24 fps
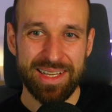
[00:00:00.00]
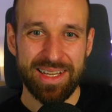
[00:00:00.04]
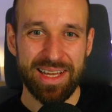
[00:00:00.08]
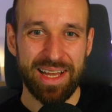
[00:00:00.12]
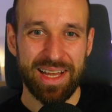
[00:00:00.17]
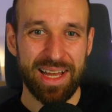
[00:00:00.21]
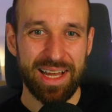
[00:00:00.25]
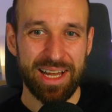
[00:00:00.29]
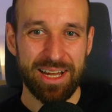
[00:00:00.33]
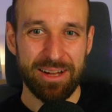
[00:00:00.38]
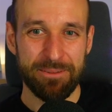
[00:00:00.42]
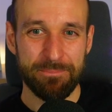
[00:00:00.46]

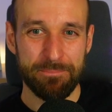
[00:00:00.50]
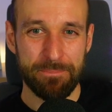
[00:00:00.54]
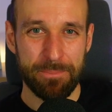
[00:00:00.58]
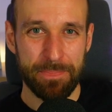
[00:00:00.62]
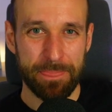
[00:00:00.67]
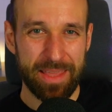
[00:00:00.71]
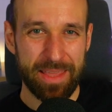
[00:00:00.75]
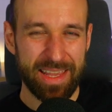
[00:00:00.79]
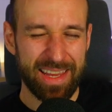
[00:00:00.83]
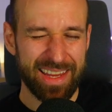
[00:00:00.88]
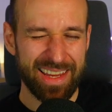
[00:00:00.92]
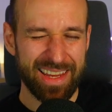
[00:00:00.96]

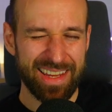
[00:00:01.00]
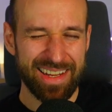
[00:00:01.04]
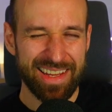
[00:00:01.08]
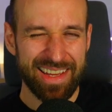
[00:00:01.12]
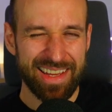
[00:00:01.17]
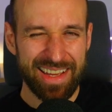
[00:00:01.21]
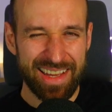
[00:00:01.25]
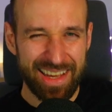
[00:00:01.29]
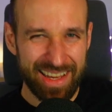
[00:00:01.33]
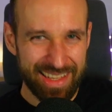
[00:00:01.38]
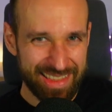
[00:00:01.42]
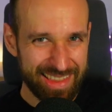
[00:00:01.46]
And
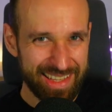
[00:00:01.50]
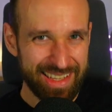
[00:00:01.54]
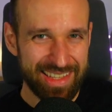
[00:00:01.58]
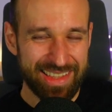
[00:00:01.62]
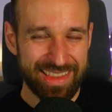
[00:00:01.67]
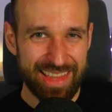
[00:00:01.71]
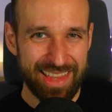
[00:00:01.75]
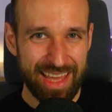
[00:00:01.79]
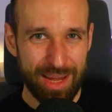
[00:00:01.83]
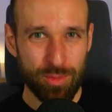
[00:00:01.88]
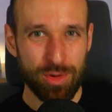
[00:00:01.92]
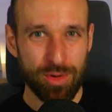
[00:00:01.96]
I
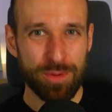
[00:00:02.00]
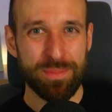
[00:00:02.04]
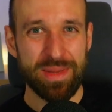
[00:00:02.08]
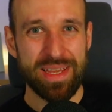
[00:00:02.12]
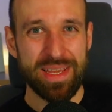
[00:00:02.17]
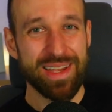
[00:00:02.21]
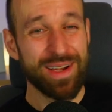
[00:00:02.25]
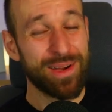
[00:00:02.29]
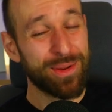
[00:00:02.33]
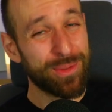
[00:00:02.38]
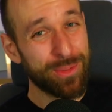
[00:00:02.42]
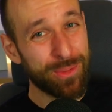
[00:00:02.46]
think that would
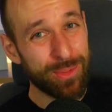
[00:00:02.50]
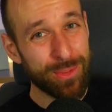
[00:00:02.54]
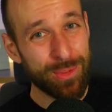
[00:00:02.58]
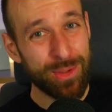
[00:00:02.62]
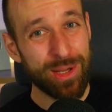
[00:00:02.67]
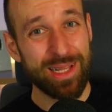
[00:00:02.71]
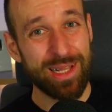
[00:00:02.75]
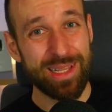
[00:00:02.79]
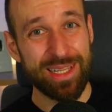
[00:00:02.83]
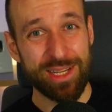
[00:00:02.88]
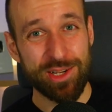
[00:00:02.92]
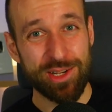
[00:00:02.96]
be a
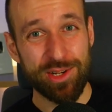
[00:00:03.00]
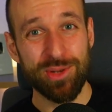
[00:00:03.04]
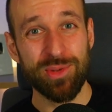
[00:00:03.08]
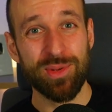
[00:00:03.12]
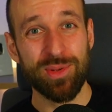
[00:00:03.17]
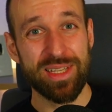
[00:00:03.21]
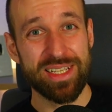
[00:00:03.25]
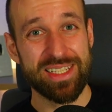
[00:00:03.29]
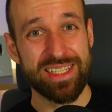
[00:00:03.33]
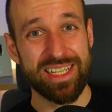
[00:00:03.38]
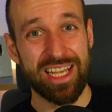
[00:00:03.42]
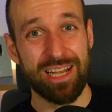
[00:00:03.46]
really cool
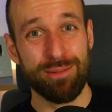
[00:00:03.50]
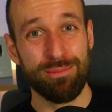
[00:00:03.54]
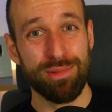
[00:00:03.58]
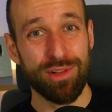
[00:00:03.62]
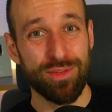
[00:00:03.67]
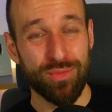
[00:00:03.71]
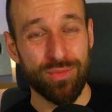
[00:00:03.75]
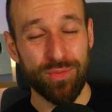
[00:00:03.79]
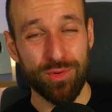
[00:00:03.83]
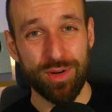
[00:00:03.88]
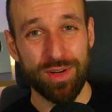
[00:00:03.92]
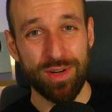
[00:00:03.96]
example
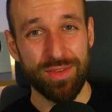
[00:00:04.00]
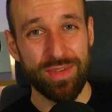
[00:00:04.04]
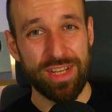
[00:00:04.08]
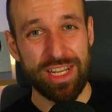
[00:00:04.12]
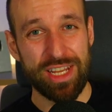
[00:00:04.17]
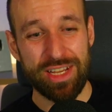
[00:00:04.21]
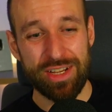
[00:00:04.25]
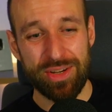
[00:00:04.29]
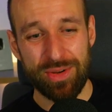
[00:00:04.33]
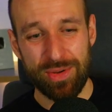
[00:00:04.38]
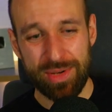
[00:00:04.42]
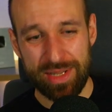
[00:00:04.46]
for a
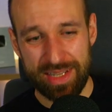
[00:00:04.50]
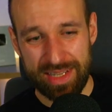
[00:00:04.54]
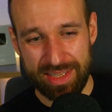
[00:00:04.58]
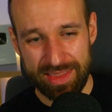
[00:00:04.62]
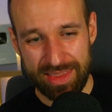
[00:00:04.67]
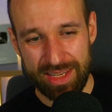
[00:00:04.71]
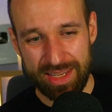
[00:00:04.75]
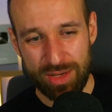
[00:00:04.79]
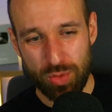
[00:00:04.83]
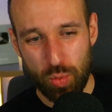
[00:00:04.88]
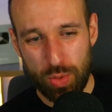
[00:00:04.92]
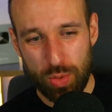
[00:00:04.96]
video. And I
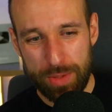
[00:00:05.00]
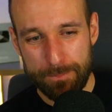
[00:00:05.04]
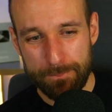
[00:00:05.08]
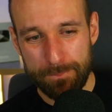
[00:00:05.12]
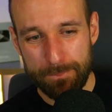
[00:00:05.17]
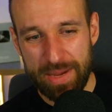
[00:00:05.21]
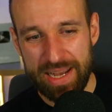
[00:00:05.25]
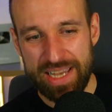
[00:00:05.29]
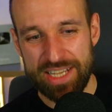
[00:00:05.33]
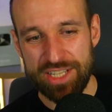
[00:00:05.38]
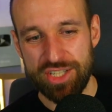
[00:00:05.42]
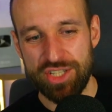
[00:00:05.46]
think we
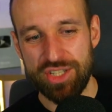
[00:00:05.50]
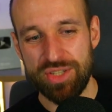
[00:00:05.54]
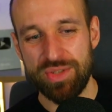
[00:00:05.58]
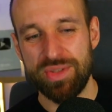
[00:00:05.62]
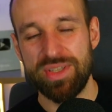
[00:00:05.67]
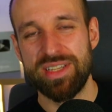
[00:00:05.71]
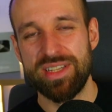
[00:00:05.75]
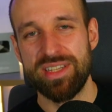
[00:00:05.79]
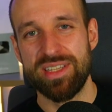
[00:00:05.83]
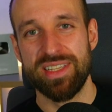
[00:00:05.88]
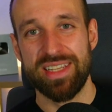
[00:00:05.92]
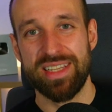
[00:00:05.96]
might do
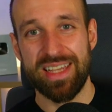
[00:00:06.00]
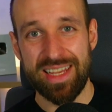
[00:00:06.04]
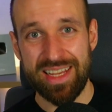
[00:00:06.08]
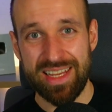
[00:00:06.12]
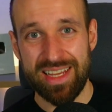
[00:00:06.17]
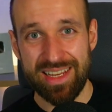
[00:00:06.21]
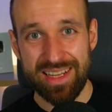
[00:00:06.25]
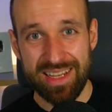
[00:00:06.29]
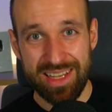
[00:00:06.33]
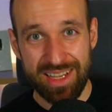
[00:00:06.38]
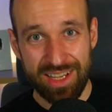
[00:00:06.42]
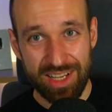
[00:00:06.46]
this
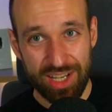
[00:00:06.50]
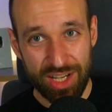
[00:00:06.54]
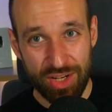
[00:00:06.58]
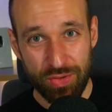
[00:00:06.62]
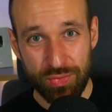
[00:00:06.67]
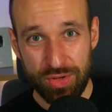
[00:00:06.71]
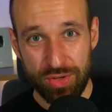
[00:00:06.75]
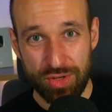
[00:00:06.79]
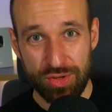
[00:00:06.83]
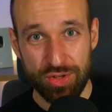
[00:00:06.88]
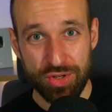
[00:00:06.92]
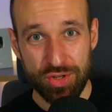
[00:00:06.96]
in a
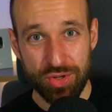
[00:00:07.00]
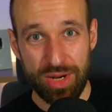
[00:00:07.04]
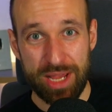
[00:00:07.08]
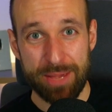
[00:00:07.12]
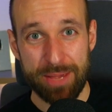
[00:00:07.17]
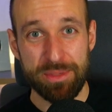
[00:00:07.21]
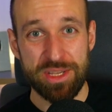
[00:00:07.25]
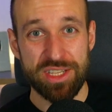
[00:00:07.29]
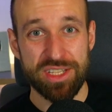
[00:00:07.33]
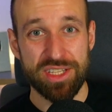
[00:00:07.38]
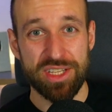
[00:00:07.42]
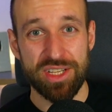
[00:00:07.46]
future
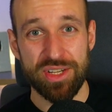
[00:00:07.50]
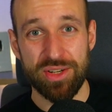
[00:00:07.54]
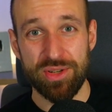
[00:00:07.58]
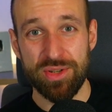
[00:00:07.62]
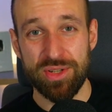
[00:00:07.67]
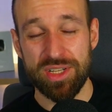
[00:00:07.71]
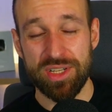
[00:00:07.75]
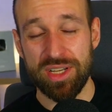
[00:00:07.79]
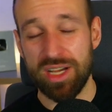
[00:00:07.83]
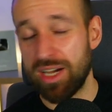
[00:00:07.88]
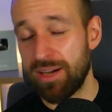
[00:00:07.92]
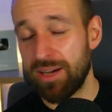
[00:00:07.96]

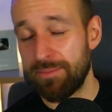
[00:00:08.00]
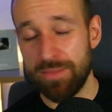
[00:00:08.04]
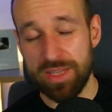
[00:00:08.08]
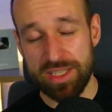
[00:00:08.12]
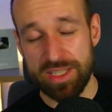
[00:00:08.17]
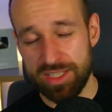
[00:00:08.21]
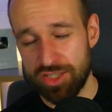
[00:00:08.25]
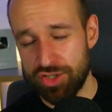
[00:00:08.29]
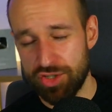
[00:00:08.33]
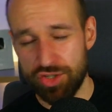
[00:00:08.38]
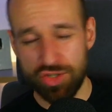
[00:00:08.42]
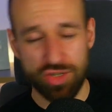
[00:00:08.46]
episode as
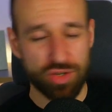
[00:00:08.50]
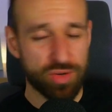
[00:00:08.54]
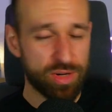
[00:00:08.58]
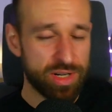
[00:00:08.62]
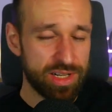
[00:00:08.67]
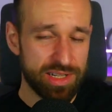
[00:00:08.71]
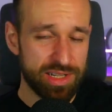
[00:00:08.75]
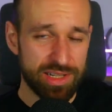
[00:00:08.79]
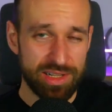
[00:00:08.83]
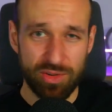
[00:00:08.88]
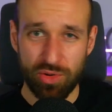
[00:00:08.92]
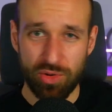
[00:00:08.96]
a
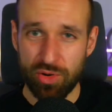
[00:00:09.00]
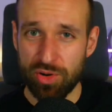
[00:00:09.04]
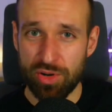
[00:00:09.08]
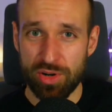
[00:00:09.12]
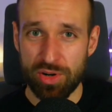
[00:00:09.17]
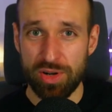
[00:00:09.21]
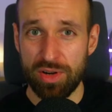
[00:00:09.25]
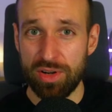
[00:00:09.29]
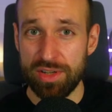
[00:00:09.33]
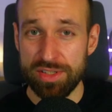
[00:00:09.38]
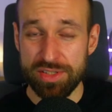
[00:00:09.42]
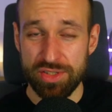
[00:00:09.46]
tutorial, or
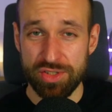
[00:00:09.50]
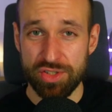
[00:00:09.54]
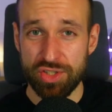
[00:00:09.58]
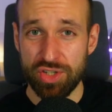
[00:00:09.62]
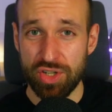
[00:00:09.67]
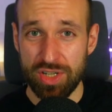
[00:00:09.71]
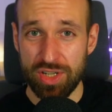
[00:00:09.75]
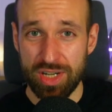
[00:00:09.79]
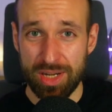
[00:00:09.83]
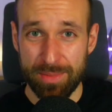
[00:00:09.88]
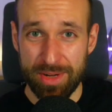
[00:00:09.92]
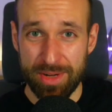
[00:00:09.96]
also
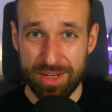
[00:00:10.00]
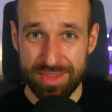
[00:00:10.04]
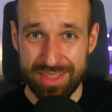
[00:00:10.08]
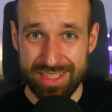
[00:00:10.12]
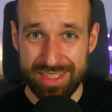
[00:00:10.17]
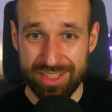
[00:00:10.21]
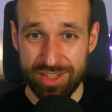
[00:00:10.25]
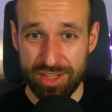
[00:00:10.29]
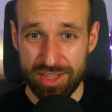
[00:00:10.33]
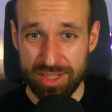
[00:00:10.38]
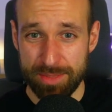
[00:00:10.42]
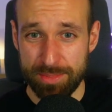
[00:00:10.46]
talk about
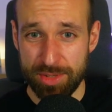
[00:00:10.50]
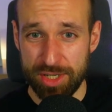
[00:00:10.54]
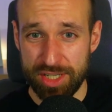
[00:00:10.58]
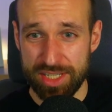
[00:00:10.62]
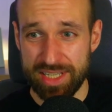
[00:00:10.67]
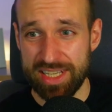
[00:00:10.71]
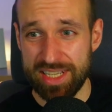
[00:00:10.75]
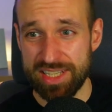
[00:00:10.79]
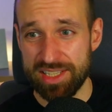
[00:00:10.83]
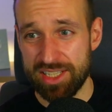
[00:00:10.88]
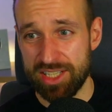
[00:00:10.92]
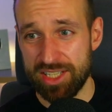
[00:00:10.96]
this on the
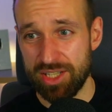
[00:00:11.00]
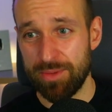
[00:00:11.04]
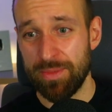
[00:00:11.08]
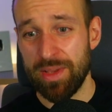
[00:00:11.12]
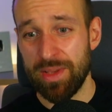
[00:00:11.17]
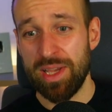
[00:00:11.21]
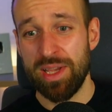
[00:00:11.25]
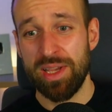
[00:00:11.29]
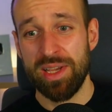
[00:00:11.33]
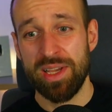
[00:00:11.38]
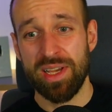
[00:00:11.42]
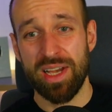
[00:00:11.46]
podcast. So
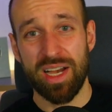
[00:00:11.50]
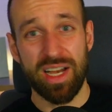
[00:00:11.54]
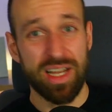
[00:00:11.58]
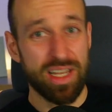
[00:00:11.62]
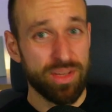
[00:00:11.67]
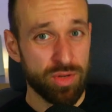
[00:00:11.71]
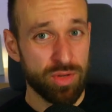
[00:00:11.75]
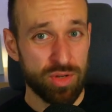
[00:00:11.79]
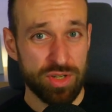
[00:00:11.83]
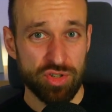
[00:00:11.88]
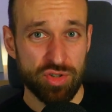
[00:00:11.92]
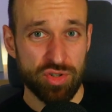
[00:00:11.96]

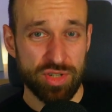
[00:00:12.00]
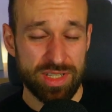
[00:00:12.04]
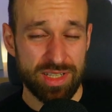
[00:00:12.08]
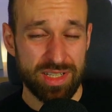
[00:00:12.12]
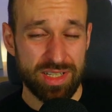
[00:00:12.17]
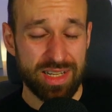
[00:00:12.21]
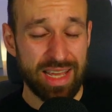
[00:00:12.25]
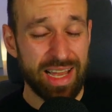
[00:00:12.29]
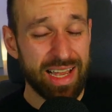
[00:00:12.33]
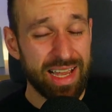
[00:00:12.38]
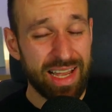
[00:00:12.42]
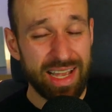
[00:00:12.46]
if you're
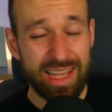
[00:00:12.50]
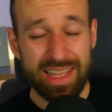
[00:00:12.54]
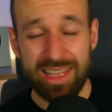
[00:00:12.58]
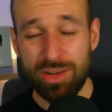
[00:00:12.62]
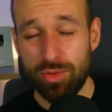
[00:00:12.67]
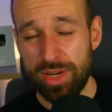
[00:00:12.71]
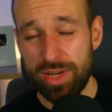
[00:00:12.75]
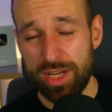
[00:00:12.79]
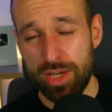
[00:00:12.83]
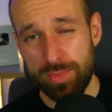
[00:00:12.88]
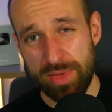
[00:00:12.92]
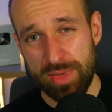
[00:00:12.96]
interested, I highly
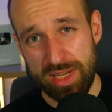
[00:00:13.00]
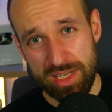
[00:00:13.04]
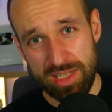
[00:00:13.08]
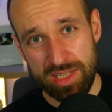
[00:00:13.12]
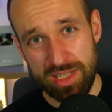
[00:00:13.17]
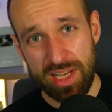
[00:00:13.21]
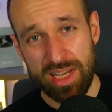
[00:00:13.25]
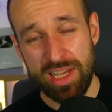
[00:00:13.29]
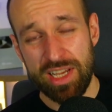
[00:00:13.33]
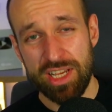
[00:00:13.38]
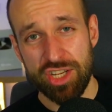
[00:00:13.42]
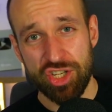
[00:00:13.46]
recommend
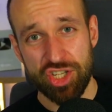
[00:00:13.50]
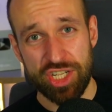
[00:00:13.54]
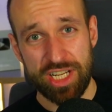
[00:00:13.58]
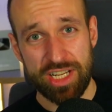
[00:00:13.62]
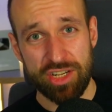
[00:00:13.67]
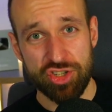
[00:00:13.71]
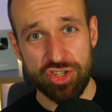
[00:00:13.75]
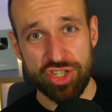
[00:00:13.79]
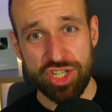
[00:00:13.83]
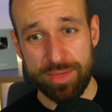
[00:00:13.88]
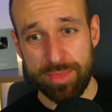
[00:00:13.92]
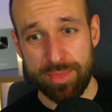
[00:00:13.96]
check
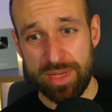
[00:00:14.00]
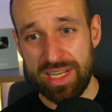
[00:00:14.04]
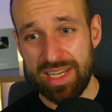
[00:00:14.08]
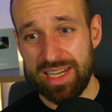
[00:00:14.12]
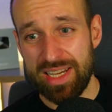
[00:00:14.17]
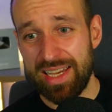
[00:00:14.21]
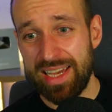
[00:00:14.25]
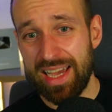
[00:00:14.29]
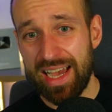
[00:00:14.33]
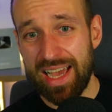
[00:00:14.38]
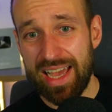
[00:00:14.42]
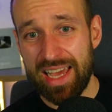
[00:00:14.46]
out
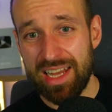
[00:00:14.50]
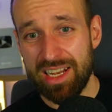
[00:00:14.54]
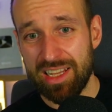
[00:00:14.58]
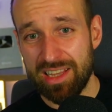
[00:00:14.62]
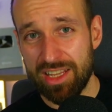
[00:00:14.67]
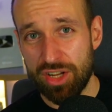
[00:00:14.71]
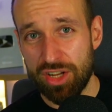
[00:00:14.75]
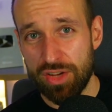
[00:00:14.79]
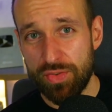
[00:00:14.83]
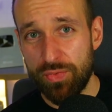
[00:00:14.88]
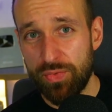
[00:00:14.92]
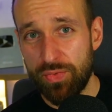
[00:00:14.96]
Gemini. I had a
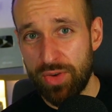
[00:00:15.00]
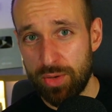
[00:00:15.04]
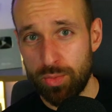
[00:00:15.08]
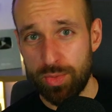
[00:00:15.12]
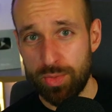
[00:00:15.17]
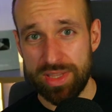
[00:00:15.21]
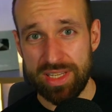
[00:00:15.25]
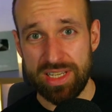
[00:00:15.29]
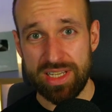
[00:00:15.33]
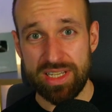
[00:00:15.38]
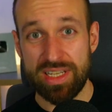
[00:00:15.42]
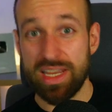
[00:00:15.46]
lot of fun
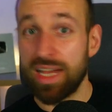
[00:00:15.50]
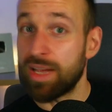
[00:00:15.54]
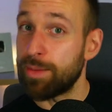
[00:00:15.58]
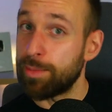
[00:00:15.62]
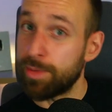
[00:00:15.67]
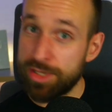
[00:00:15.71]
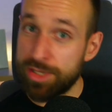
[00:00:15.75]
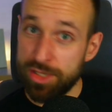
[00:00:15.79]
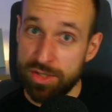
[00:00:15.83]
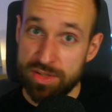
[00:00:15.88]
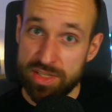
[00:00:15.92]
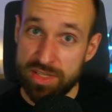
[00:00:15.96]
with it.
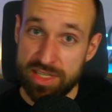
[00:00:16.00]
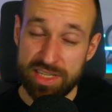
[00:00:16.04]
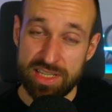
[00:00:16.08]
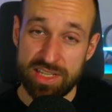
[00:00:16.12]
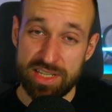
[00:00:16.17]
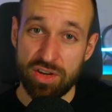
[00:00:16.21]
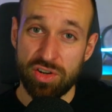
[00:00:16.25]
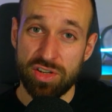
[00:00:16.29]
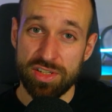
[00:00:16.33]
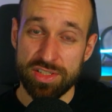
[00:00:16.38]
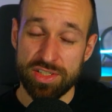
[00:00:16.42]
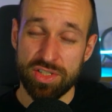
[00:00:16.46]
I'm using it
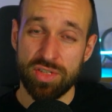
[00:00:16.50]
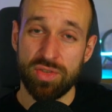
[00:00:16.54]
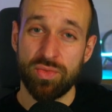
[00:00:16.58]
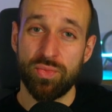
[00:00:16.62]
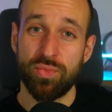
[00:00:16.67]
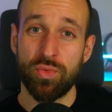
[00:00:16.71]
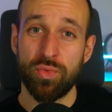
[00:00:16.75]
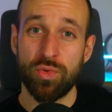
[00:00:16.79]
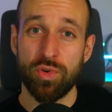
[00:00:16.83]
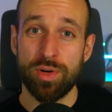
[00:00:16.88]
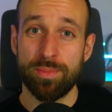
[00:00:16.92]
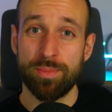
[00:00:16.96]
also
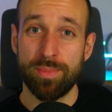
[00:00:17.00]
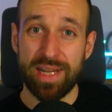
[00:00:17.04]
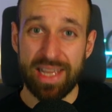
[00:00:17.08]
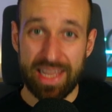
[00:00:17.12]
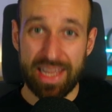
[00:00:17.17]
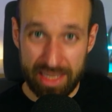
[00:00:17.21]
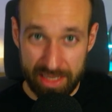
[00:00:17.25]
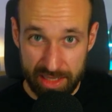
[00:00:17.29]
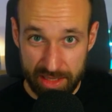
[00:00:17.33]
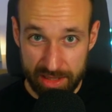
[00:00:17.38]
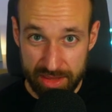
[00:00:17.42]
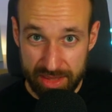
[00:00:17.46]
for my
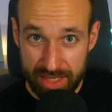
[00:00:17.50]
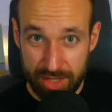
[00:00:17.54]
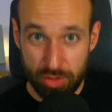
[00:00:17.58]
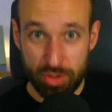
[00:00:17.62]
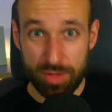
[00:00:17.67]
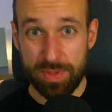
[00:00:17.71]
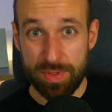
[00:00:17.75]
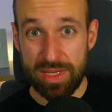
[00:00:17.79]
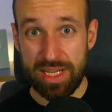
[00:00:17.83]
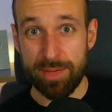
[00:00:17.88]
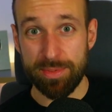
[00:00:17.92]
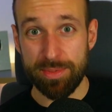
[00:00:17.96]
AI
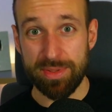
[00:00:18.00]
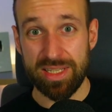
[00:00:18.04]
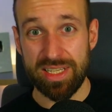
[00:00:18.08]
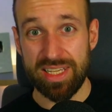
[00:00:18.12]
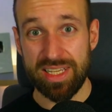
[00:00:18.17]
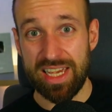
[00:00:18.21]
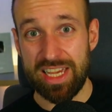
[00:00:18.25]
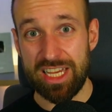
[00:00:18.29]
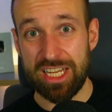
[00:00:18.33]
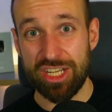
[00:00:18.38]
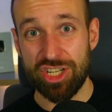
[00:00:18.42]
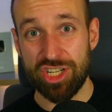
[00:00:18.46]
therapy
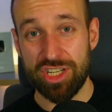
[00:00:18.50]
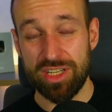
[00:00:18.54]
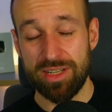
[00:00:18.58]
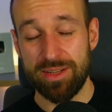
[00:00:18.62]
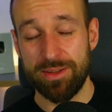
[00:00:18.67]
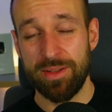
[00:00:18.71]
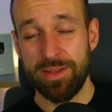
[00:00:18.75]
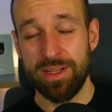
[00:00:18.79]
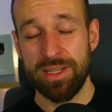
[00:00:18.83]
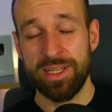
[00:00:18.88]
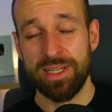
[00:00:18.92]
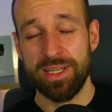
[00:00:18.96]

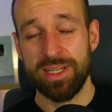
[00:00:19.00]
application.